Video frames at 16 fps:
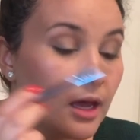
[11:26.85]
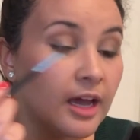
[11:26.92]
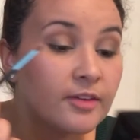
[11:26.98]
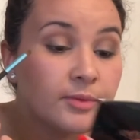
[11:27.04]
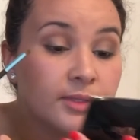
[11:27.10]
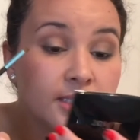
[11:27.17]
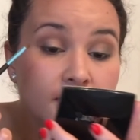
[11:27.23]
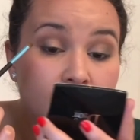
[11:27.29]

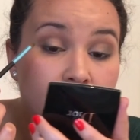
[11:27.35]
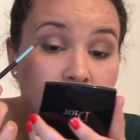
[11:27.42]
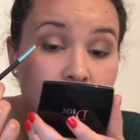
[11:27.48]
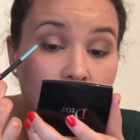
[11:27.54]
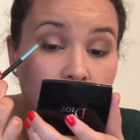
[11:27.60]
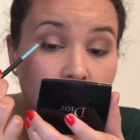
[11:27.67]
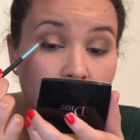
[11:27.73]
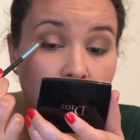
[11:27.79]
I've been
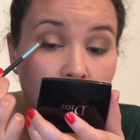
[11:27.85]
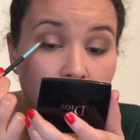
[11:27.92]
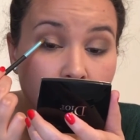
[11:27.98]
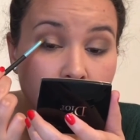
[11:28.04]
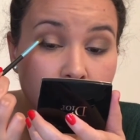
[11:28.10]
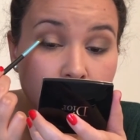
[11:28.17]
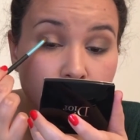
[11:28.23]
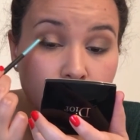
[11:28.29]
seeing a lot
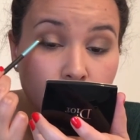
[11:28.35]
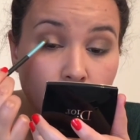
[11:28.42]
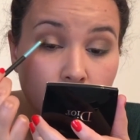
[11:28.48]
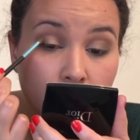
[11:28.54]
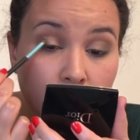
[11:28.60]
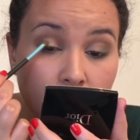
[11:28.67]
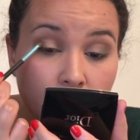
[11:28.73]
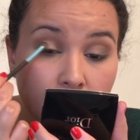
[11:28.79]
on
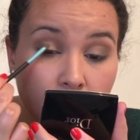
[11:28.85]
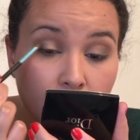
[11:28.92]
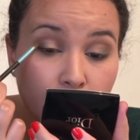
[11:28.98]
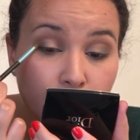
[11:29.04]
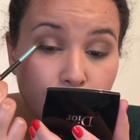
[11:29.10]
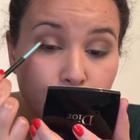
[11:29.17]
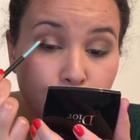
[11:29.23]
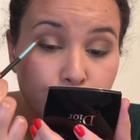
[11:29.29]

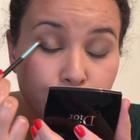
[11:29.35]
Sephora,